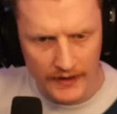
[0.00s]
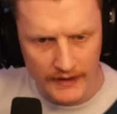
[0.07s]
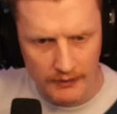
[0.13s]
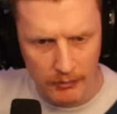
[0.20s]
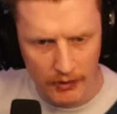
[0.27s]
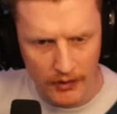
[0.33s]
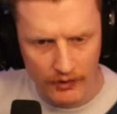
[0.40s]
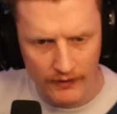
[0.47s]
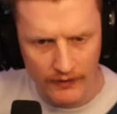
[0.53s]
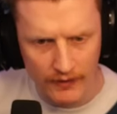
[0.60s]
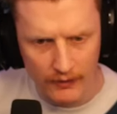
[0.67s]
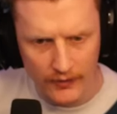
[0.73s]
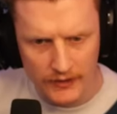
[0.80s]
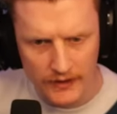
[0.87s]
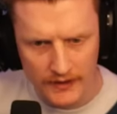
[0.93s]
Is a program
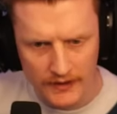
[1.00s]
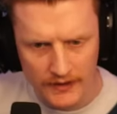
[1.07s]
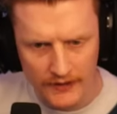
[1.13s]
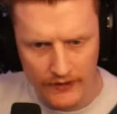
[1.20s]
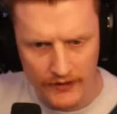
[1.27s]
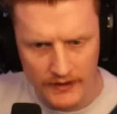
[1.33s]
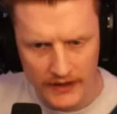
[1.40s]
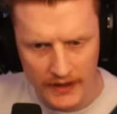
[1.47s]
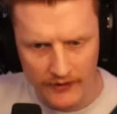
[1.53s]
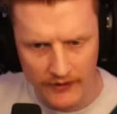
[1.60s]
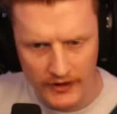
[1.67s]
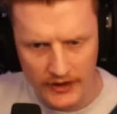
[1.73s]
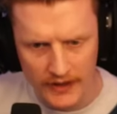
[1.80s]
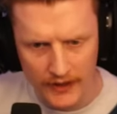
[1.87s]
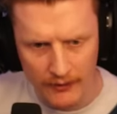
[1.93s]
that runs on a different
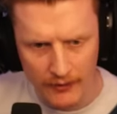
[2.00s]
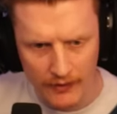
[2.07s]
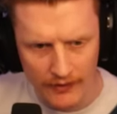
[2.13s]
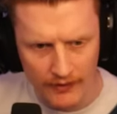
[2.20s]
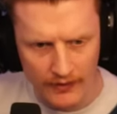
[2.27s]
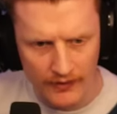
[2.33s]
television network